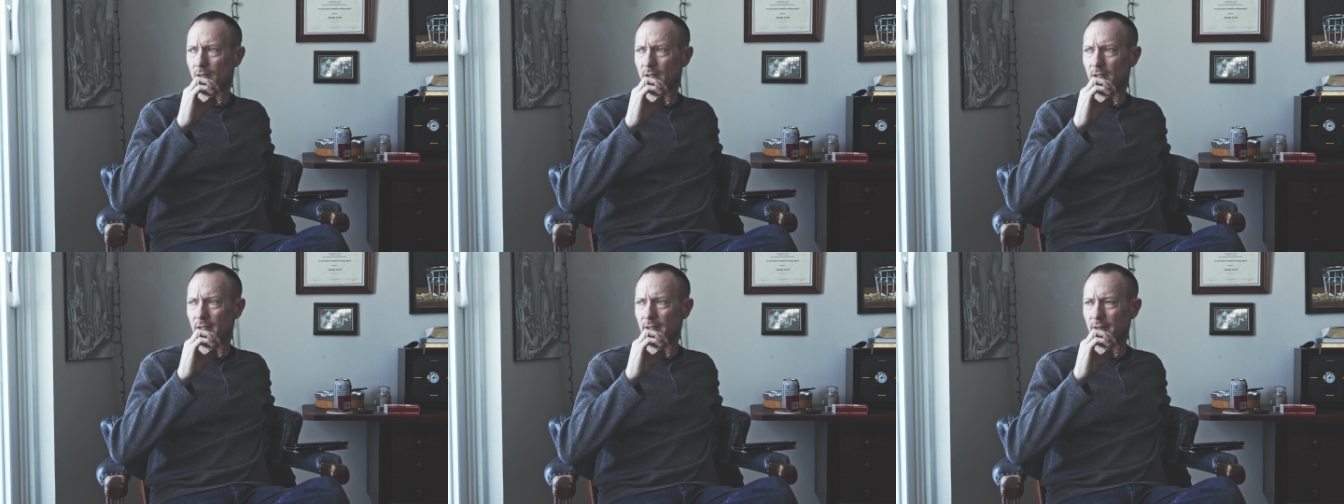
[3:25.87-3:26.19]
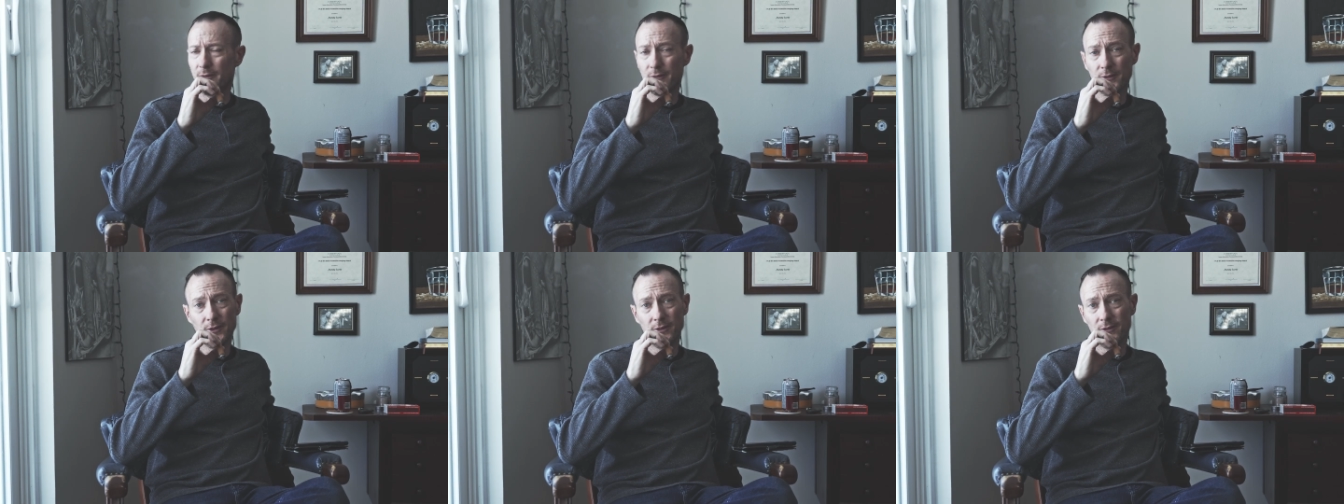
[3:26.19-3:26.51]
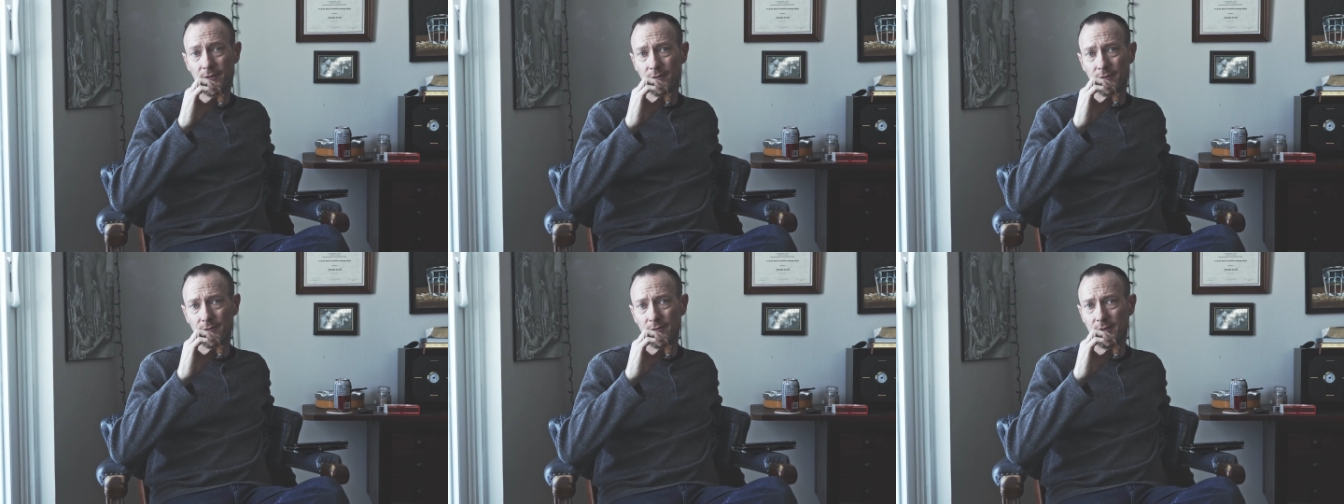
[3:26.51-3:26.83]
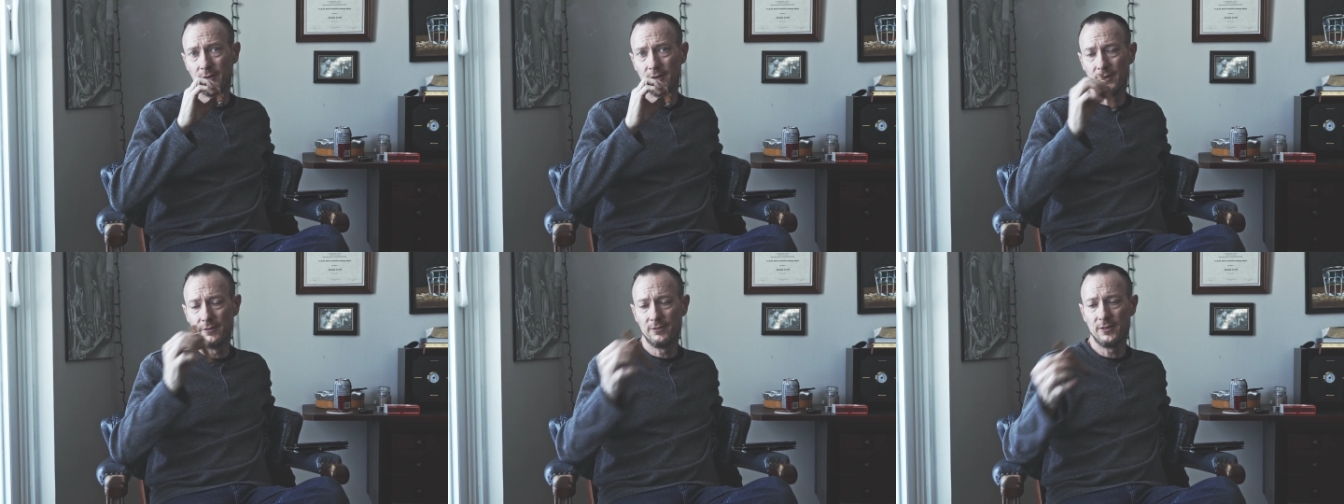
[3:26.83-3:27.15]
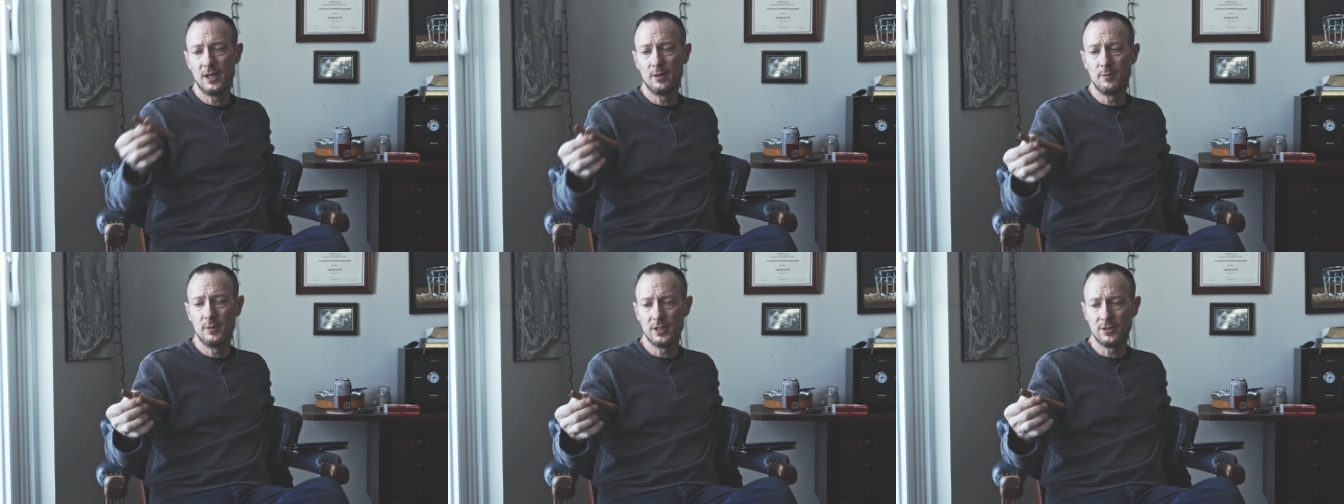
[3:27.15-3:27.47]
I don't know if
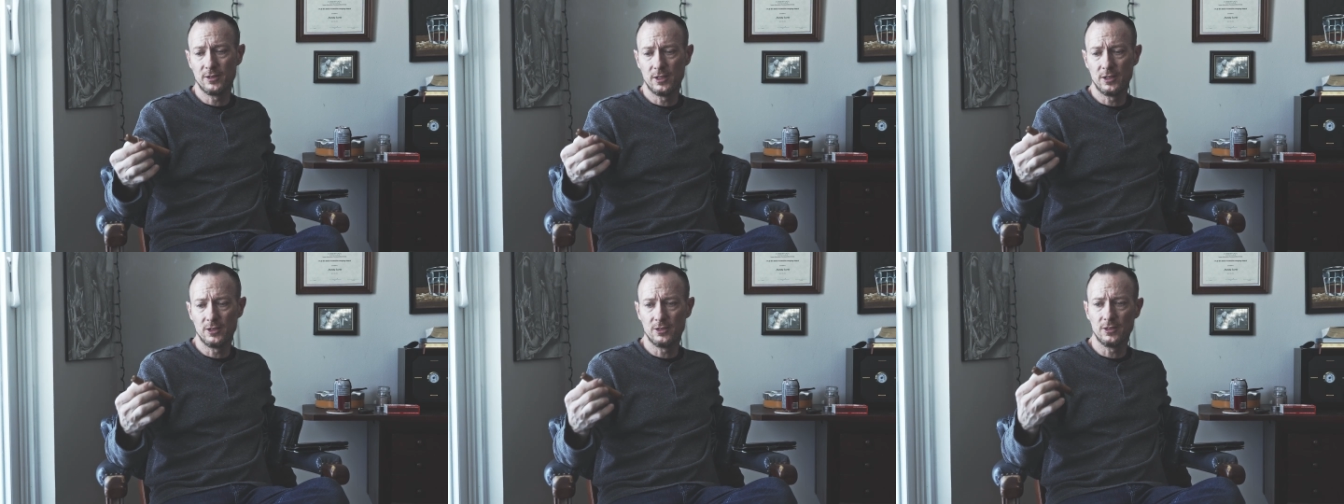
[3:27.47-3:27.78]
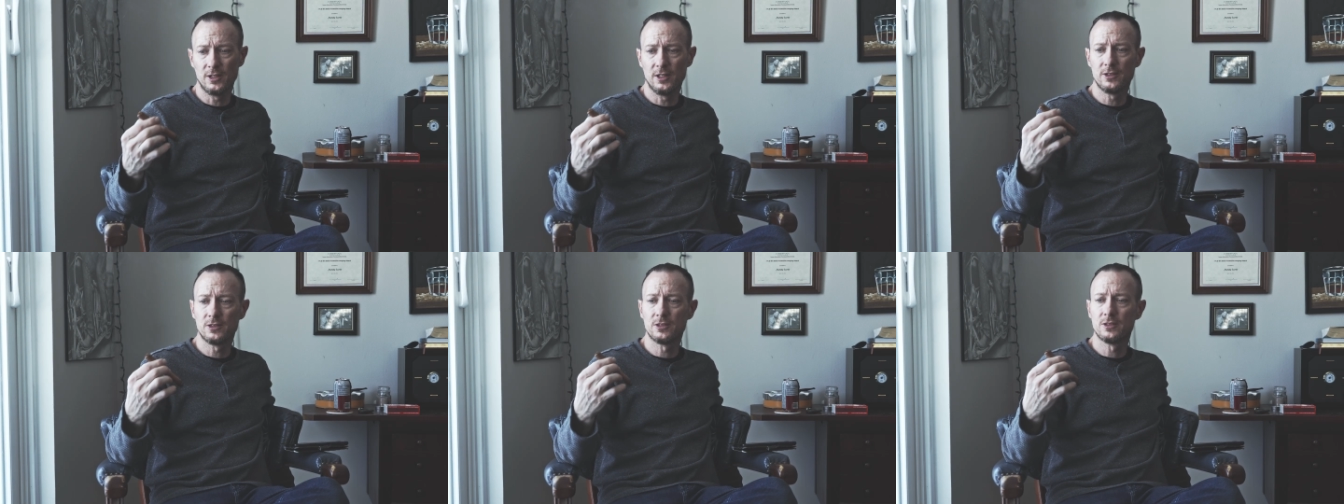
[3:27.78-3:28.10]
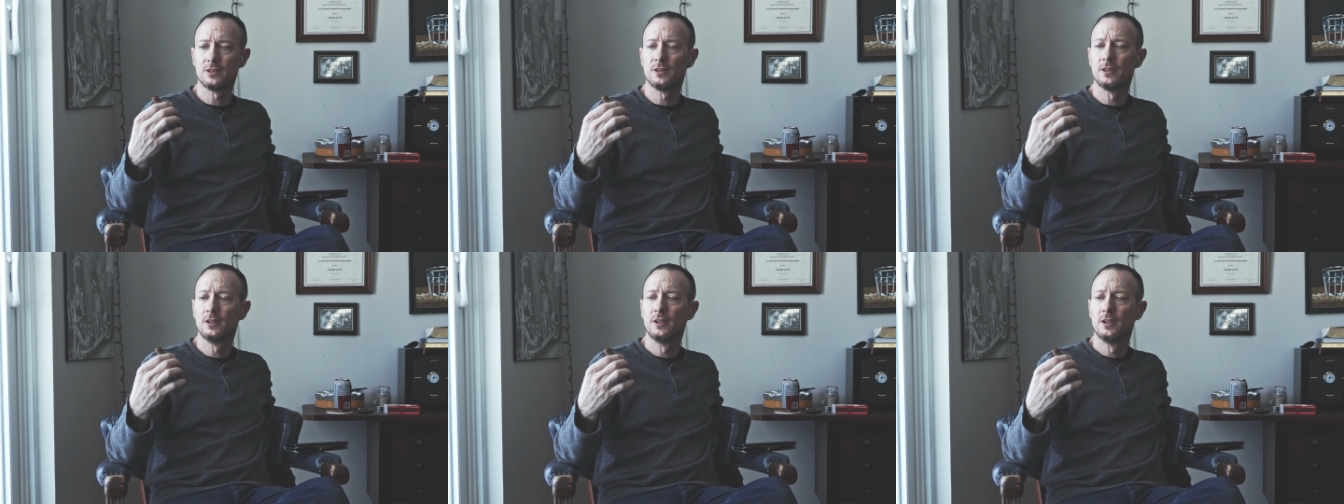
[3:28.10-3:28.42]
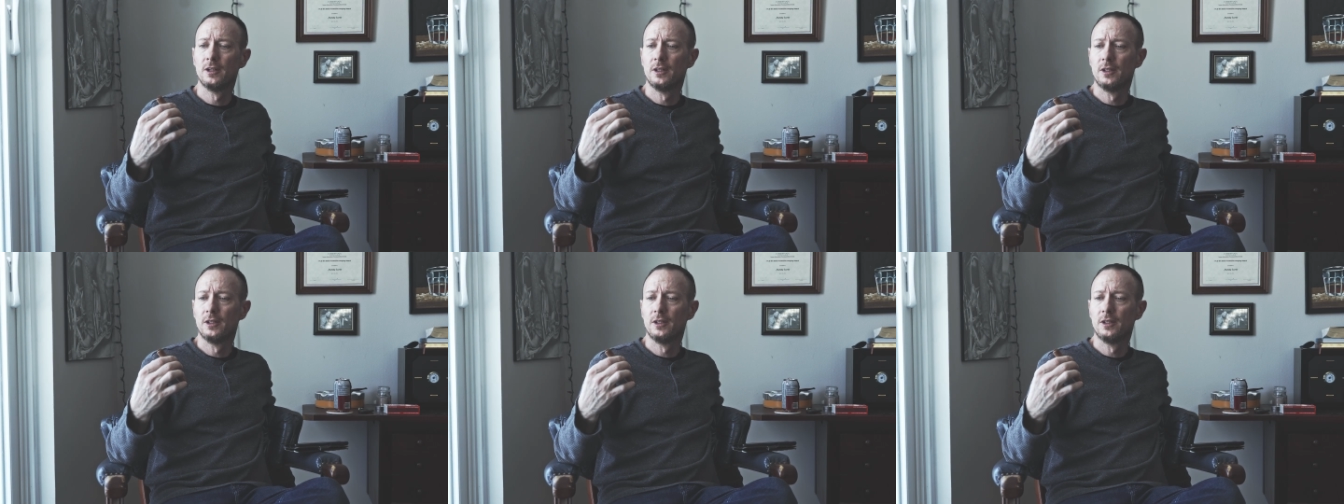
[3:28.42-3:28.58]
that makes any sense.